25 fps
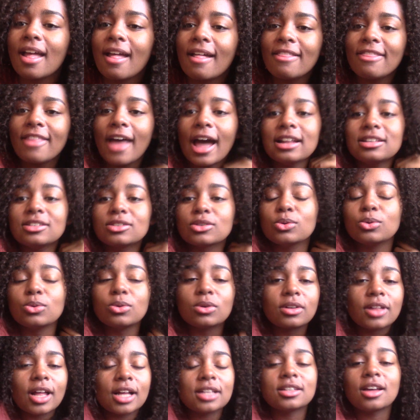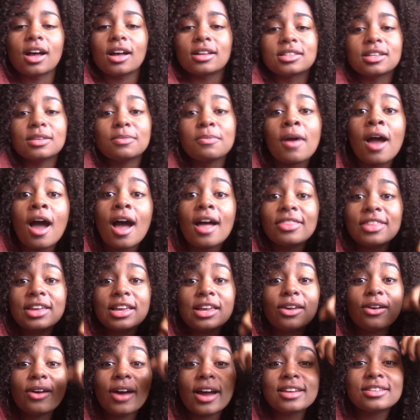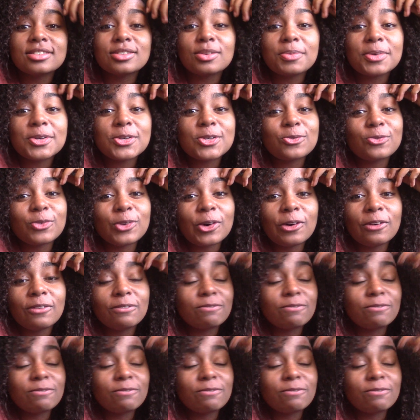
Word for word: That's cool. That's awesome. Thank you guys so much for